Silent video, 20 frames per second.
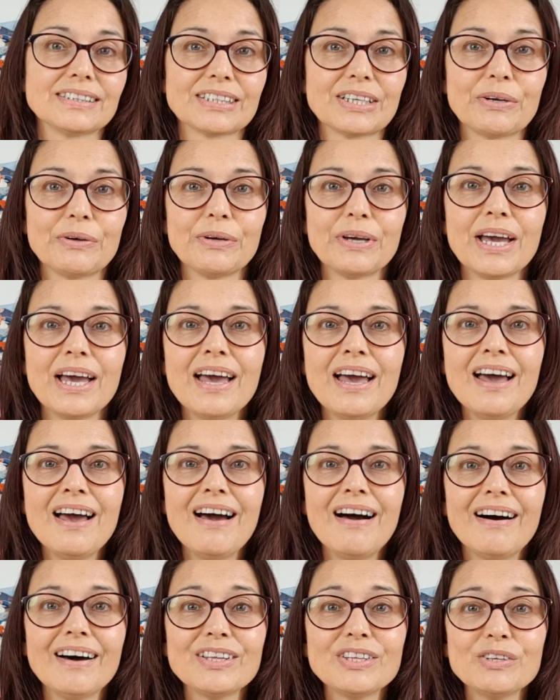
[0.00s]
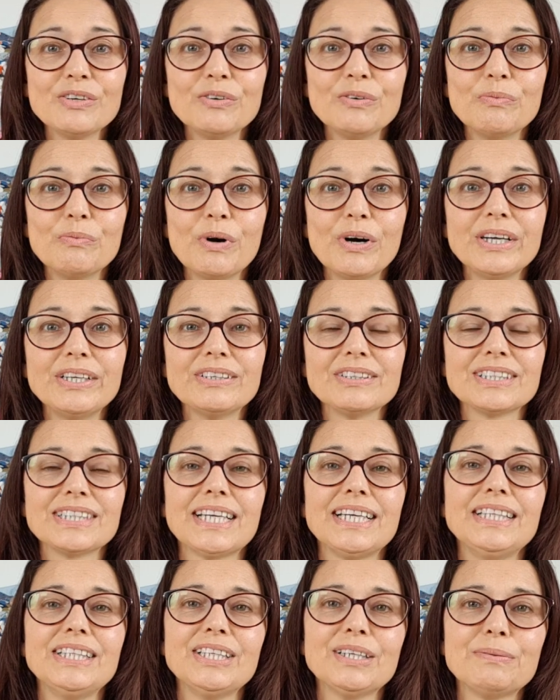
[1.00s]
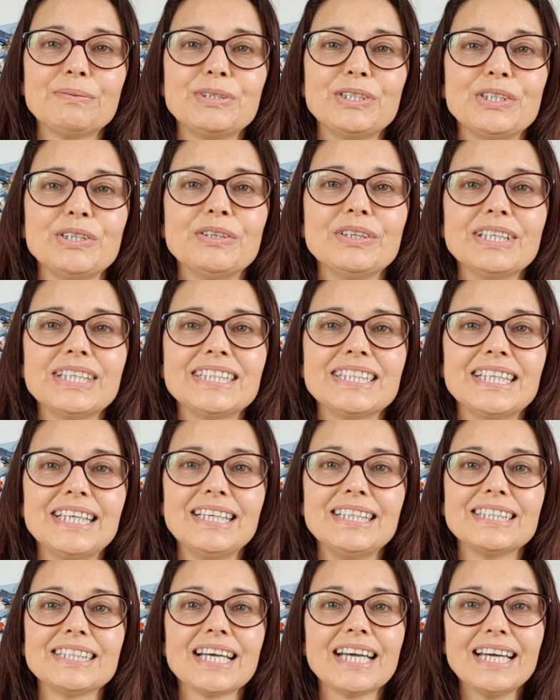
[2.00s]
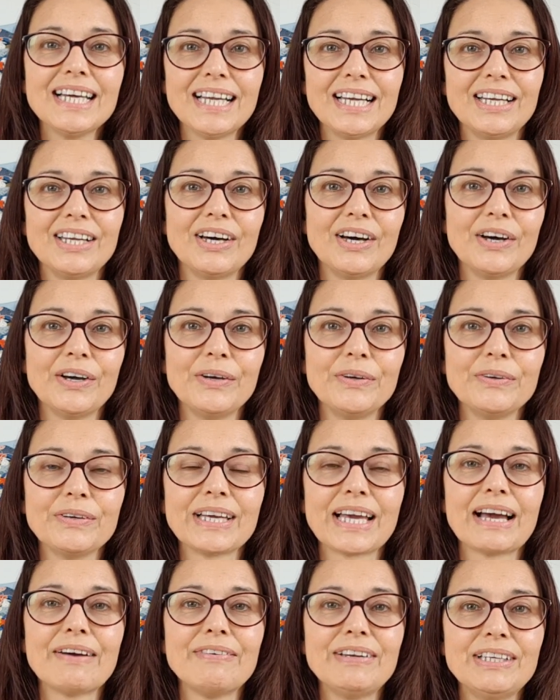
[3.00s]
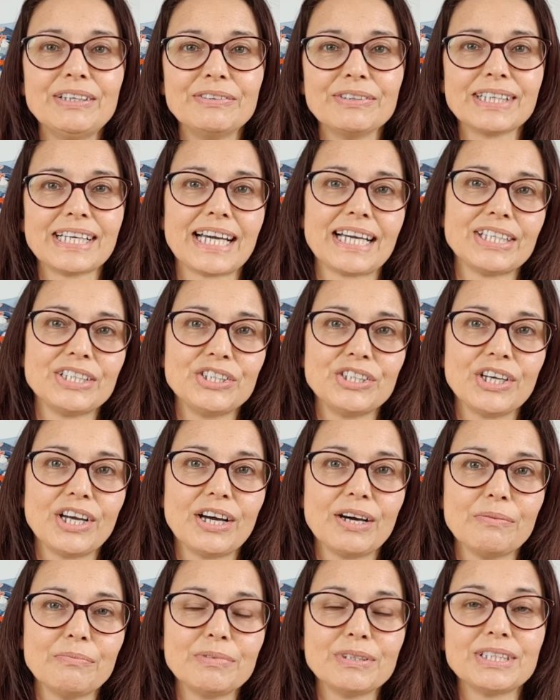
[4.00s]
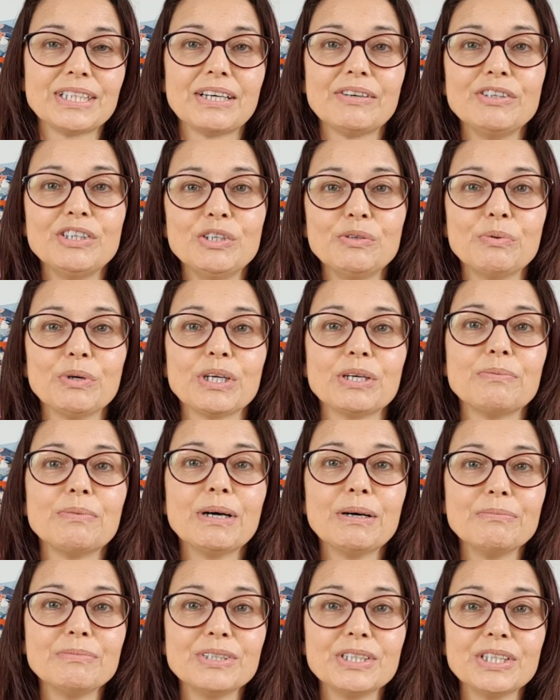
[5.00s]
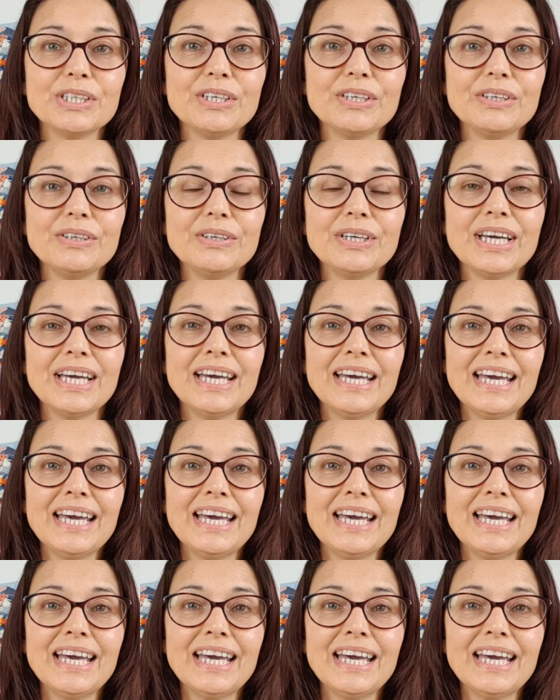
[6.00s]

So I thought, why not take the opportunity, say hello, have a little catch up, tell you what I'm up to.